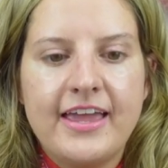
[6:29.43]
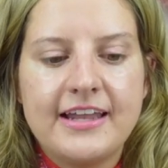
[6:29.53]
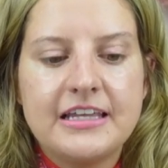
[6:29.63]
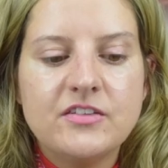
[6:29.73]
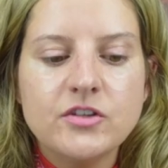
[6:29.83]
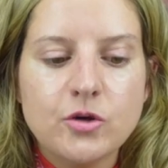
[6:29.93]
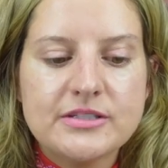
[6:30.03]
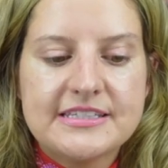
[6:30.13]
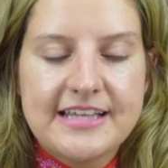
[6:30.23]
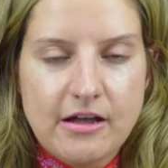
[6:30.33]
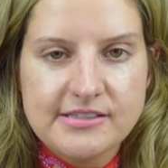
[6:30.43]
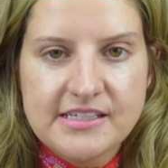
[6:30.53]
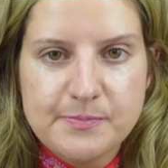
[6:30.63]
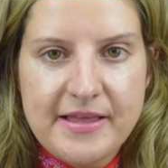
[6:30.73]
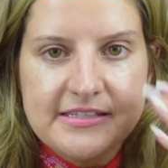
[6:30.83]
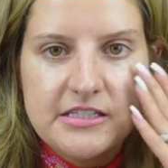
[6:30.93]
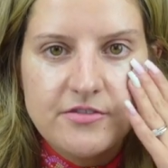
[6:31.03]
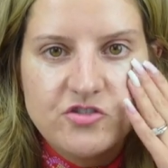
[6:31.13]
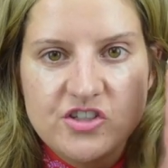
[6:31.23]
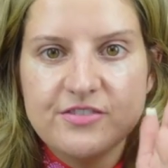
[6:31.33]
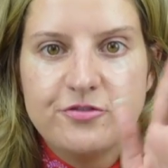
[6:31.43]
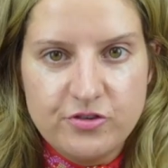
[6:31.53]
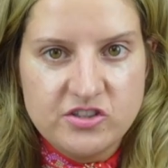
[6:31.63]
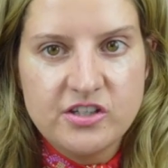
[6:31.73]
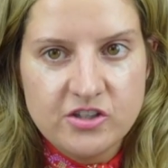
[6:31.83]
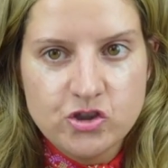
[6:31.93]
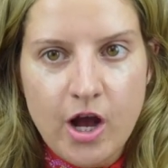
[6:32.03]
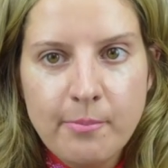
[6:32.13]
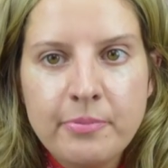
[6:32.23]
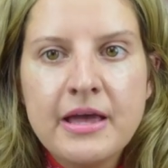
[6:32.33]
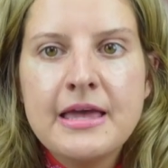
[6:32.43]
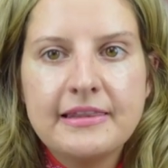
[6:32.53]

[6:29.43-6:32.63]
And even though it sounds expensive to, for, to the jump,